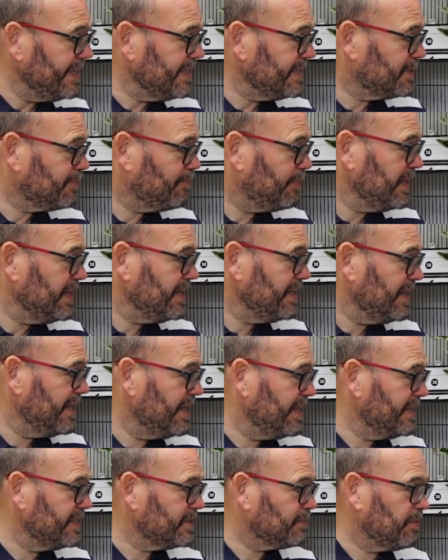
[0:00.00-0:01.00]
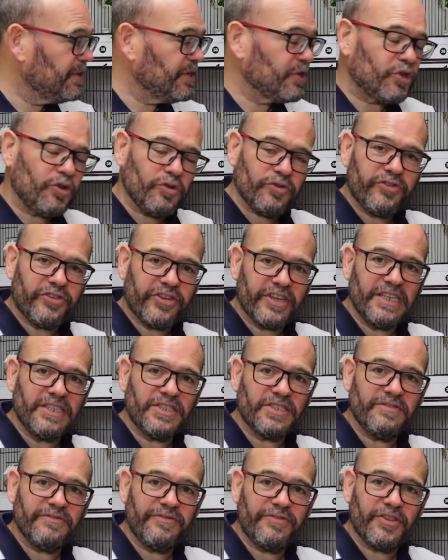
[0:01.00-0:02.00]
it's been a, it's been a good
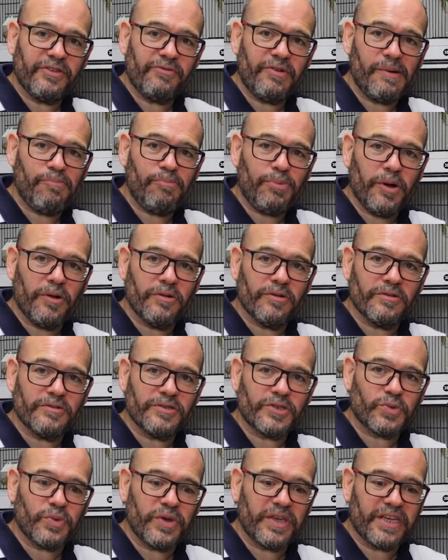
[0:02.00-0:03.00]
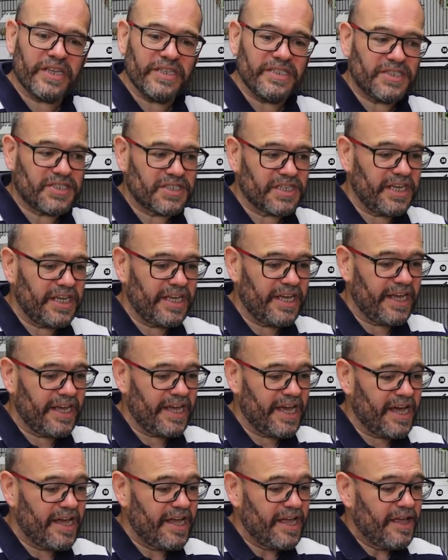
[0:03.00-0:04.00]
season for the redpolls. We can see
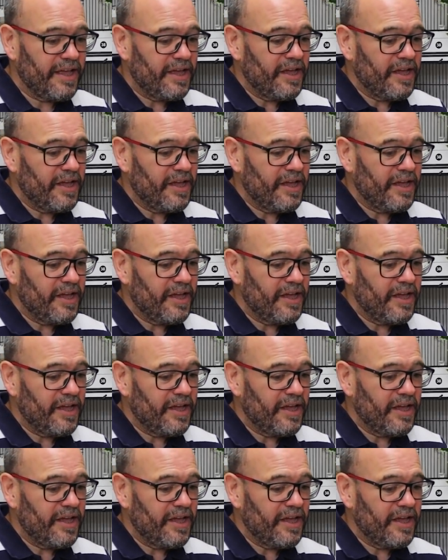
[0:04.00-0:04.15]
here